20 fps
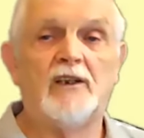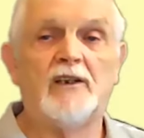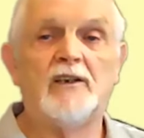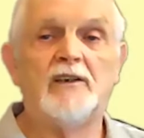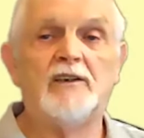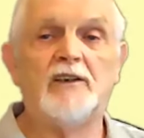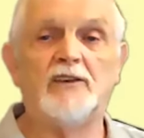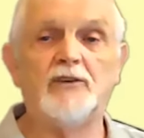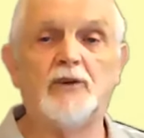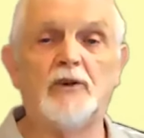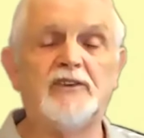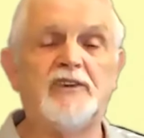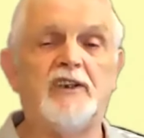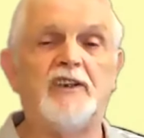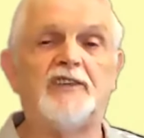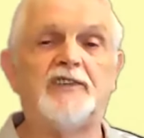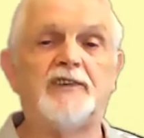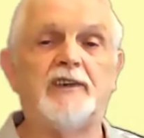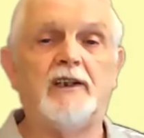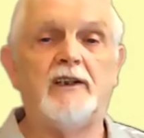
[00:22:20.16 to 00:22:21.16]
You'll
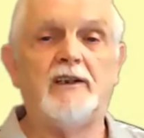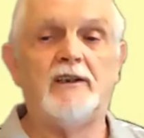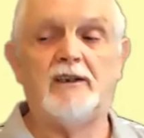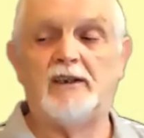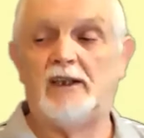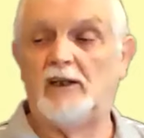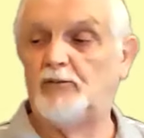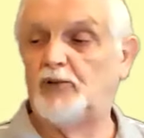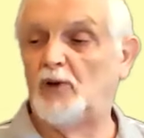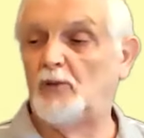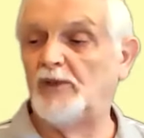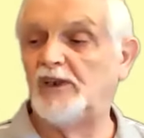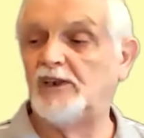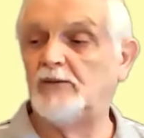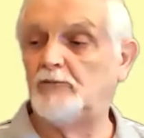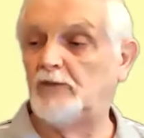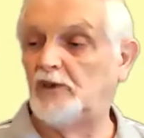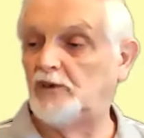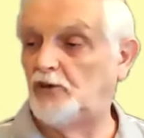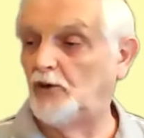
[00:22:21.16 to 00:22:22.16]
notice that when
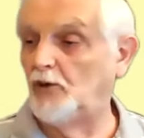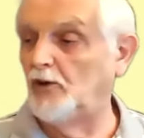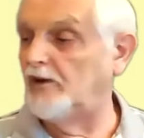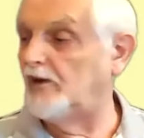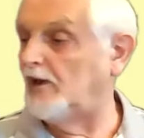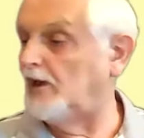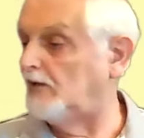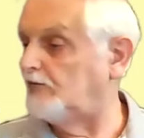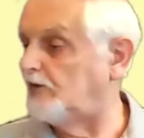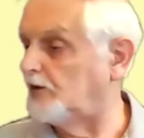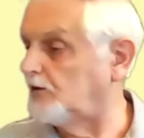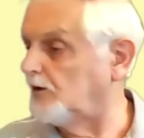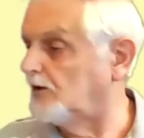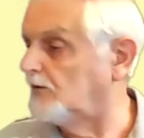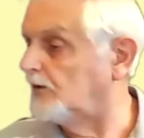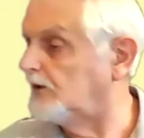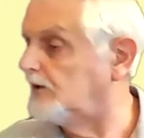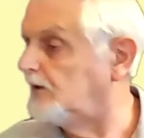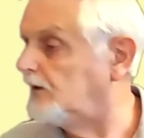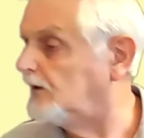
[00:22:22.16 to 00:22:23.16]
we do that, have I got
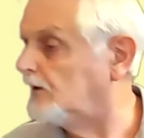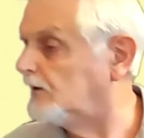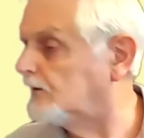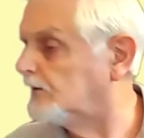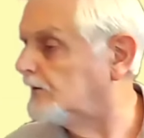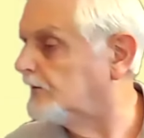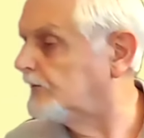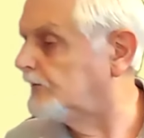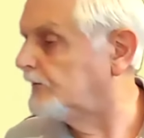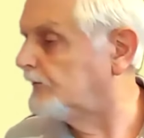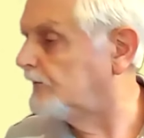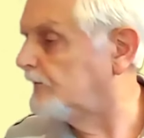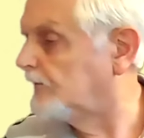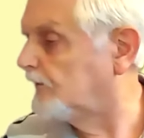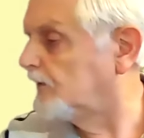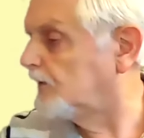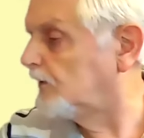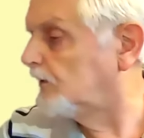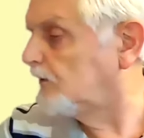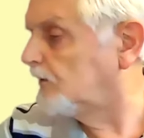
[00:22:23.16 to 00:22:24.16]
one here?
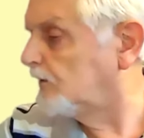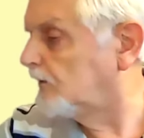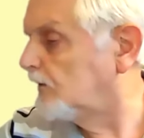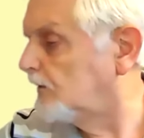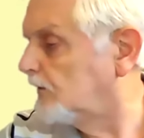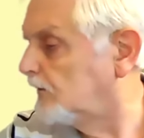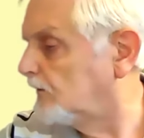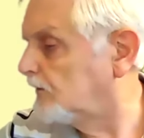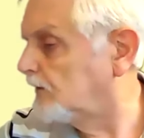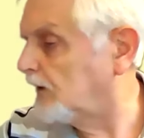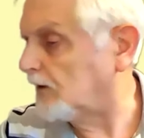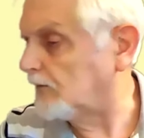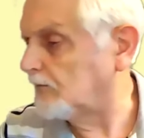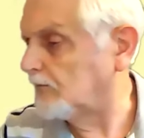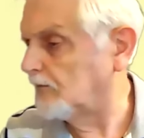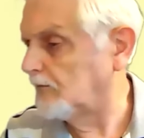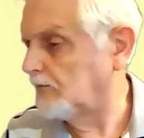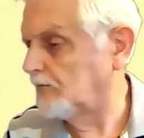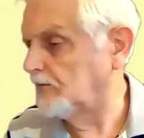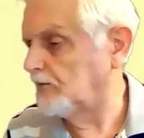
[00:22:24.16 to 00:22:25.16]
Yeah,
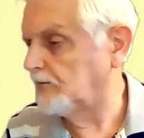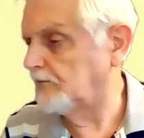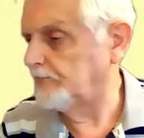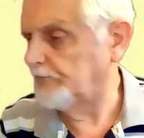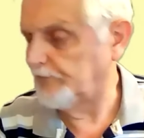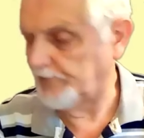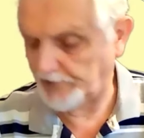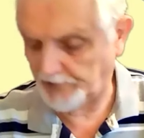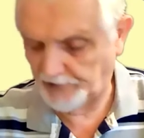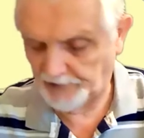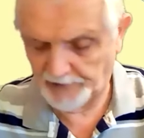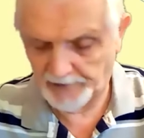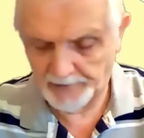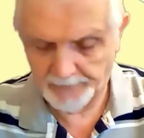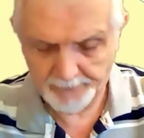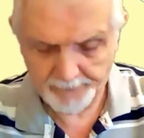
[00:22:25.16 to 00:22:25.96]
let's see.